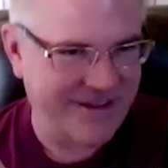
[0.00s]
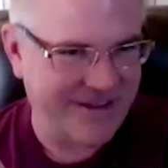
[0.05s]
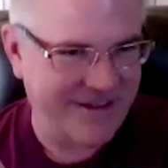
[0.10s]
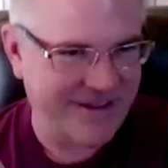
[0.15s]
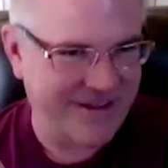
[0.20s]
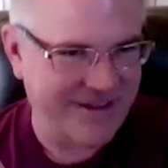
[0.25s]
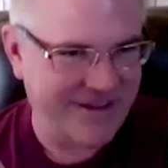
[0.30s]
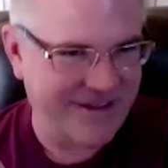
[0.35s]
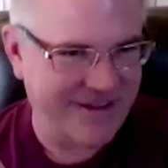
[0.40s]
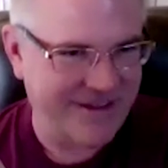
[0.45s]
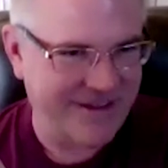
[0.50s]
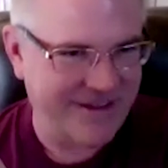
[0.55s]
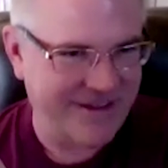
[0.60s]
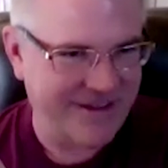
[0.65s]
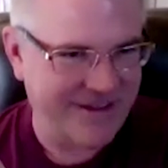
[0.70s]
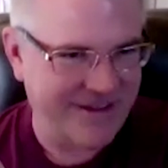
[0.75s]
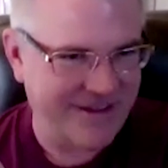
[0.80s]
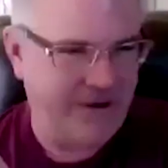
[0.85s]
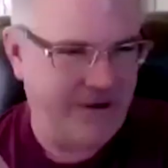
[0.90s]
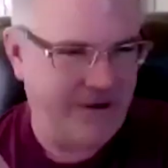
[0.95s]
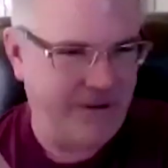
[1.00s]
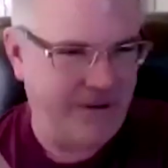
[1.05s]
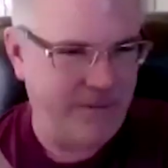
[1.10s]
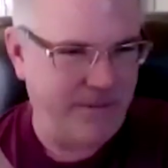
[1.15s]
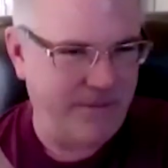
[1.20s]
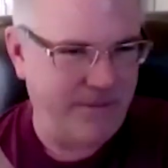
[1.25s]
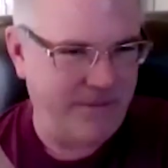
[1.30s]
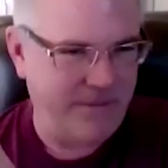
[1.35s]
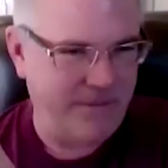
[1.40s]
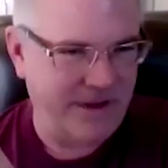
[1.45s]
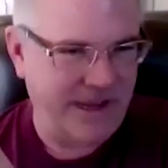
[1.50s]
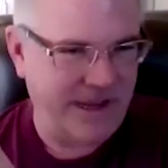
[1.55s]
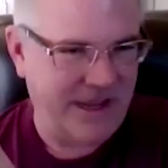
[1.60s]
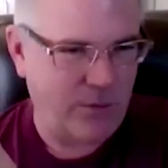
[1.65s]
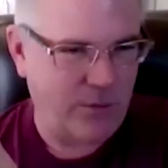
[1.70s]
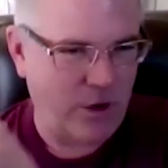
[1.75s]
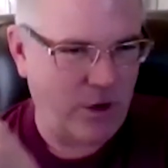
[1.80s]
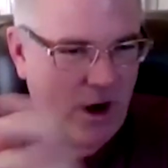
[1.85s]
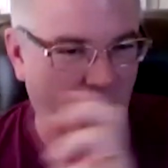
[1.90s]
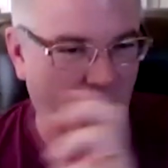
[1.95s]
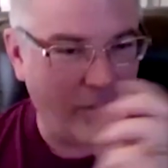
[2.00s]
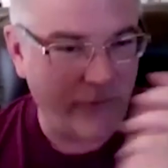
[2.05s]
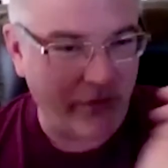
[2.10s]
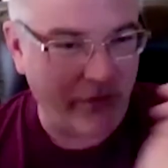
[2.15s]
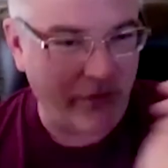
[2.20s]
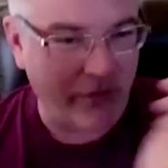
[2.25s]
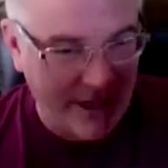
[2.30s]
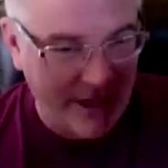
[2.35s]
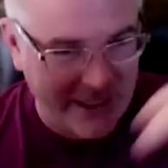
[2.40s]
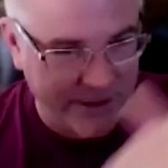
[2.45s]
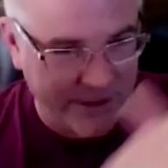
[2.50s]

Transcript: um, and where all of our energy drains,